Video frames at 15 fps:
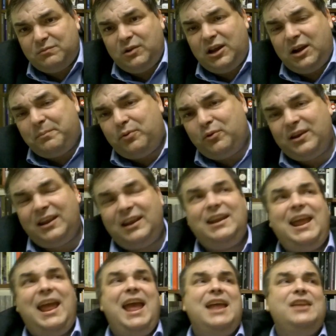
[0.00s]
we're going to put
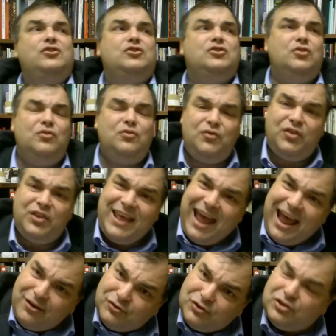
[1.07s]
in and
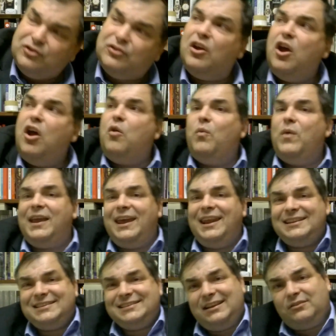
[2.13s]
2,000 we're going
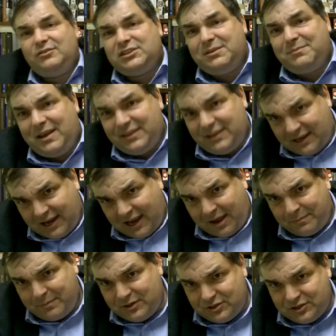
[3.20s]
to sell some other
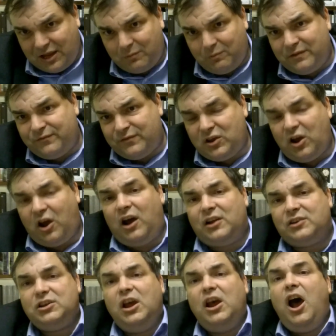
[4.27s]
garbage that we've
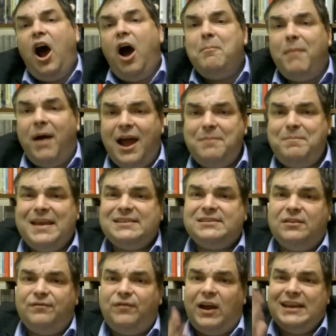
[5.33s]
got. My best
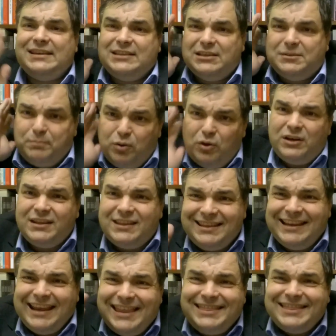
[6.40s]
advice is put
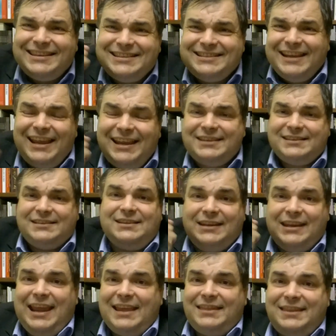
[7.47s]
get the six,
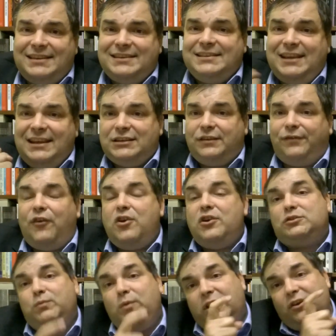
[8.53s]
get the six
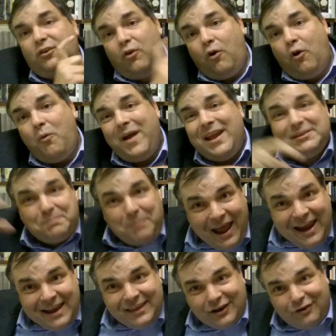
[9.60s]
first. We can always
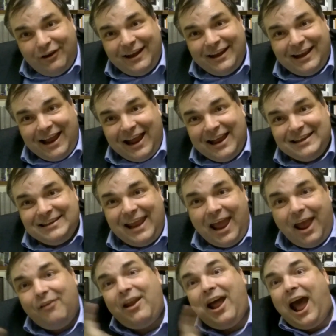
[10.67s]
pay the credit card
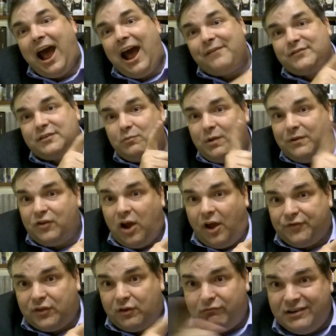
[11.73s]
down after we've
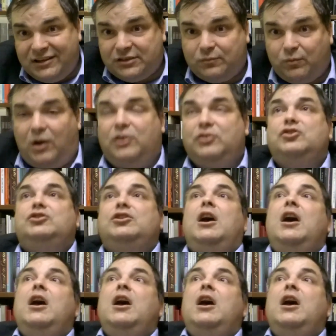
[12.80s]
got the wristwatch.